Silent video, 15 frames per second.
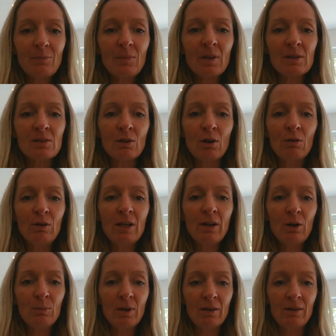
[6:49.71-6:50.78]
So I really hope
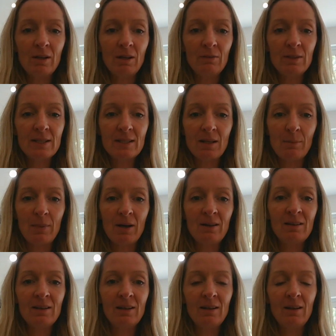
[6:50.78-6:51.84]
you have a lovely summer.
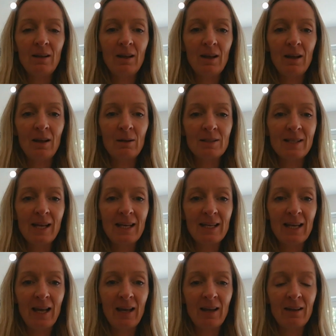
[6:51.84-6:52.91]
Uh, take
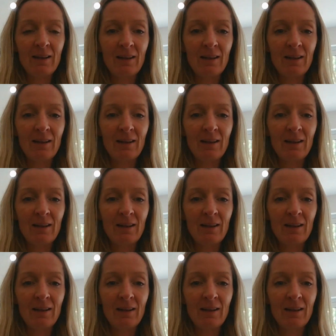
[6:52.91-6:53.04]
care,